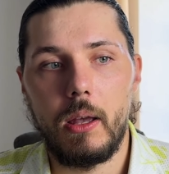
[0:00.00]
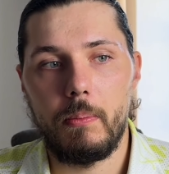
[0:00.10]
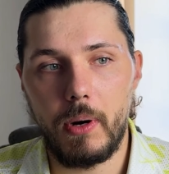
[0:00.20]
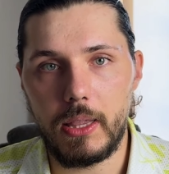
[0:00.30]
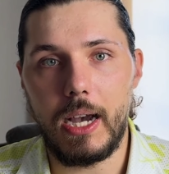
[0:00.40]

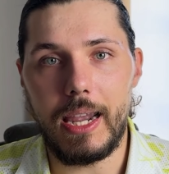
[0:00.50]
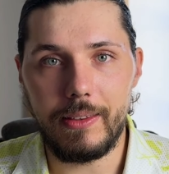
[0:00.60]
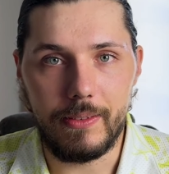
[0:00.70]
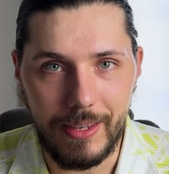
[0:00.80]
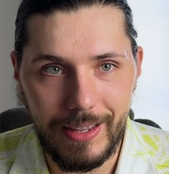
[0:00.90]
But I
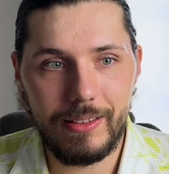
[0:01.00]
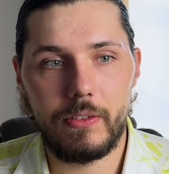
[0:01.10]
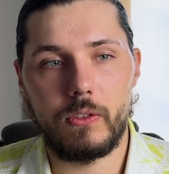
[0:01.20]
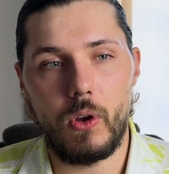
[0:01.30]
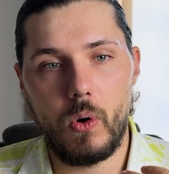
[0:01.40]
did,
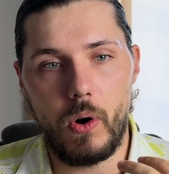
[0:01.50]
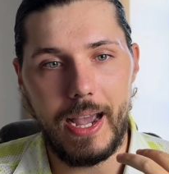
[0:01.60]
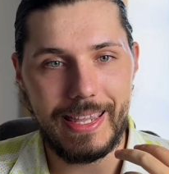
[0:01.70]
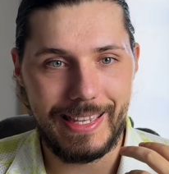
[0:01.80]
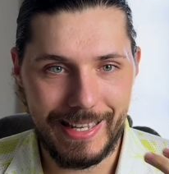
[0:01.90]
so
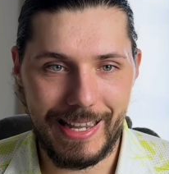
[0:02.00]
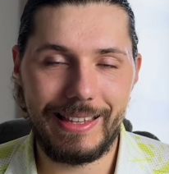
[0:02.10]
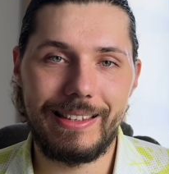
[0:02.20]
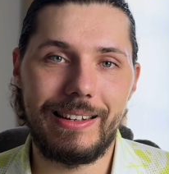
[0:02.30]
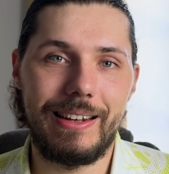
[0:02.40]
I
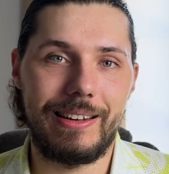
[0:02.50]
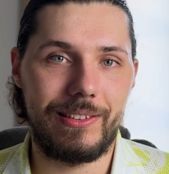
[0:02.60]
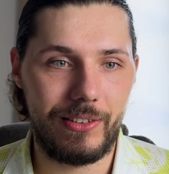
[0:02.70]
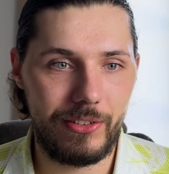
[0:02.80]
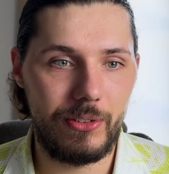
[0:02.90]
kinda
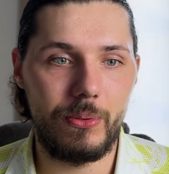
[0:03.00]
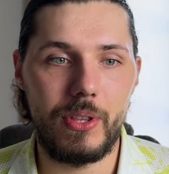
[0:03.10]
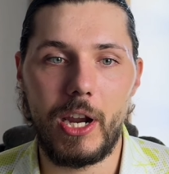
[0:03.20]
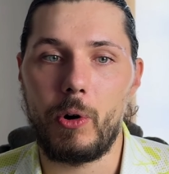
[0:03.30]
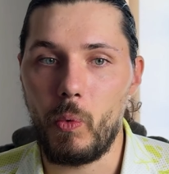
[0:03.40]
understood
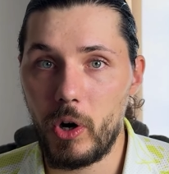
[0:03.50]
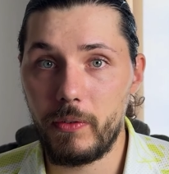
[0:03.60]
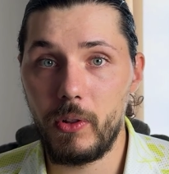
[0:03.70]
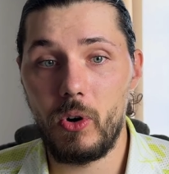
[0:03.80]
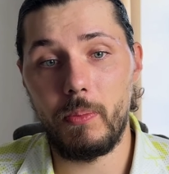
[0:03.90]
their
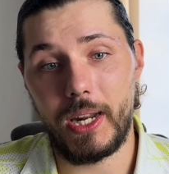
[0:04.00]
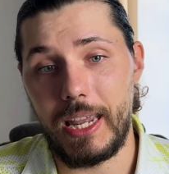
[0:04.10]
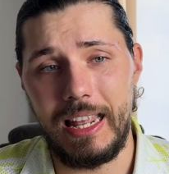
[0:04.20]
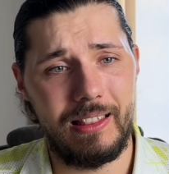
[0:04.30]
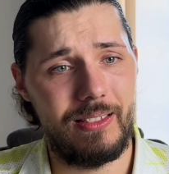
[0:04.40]
workflow. But
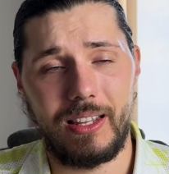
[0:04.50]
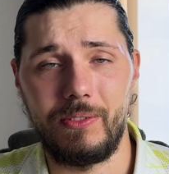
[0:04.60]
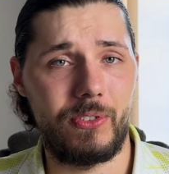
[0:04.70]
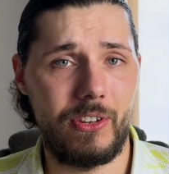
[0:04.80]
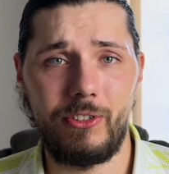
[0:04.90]
again, the
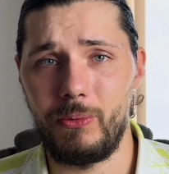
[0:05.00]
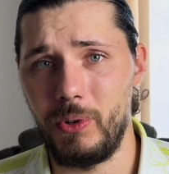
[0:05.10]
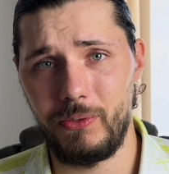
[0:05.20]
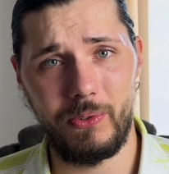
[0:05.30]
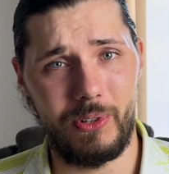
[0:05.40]
conversation
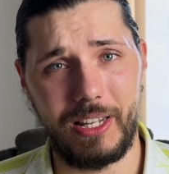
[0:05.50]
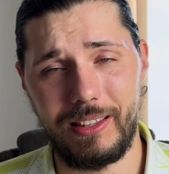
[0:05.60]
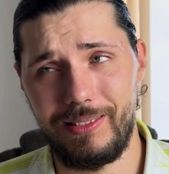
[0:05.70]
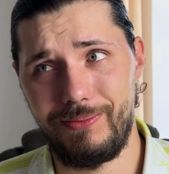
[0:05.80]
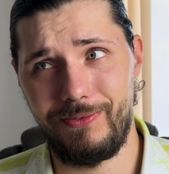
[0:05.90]
was for like
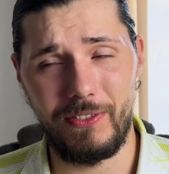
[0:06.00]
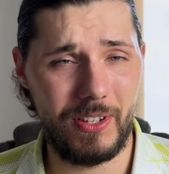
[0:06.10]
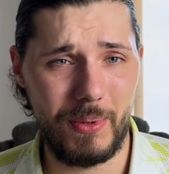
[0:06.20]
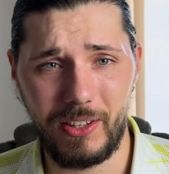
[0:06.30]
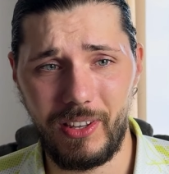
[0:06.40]
15
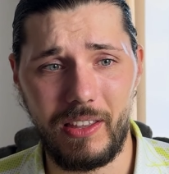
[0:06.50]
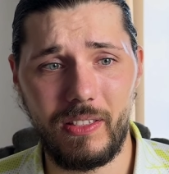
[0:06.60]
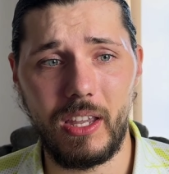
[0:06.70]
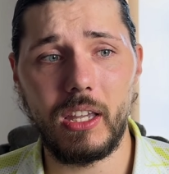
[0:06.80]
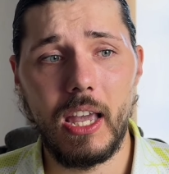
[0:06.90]
minutes, I
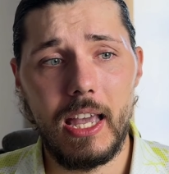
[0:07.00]
think.